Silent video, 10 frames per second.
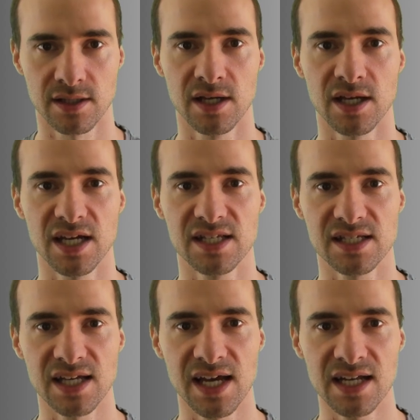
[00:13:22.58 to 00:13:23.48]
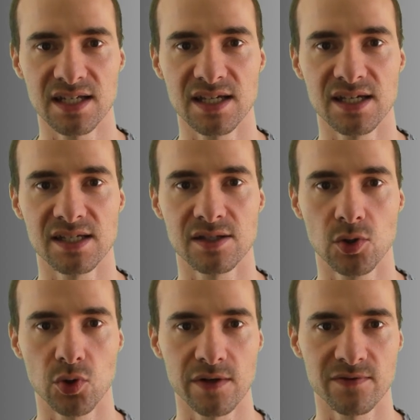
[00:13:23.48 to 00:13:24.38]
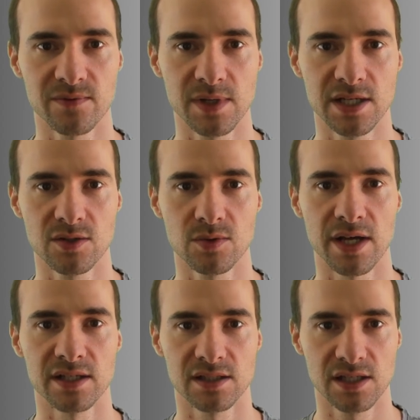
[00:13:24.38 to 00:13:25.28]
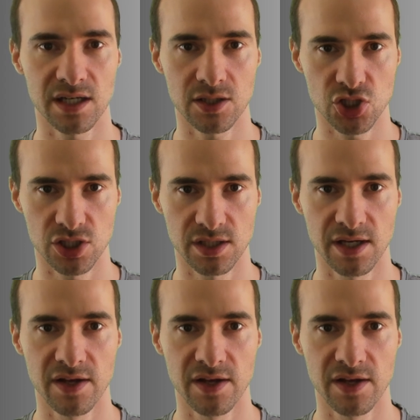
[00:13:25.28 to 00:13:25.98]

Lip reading: Instead, he is driven into an addiction